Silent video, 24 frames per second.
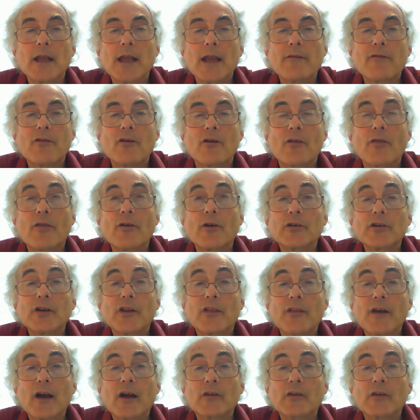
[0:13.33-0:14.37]
If there are
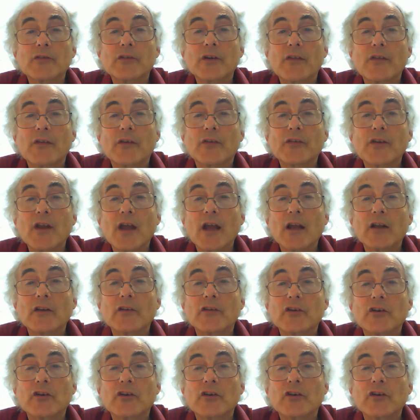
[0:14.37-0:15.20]
30,000 in the stands,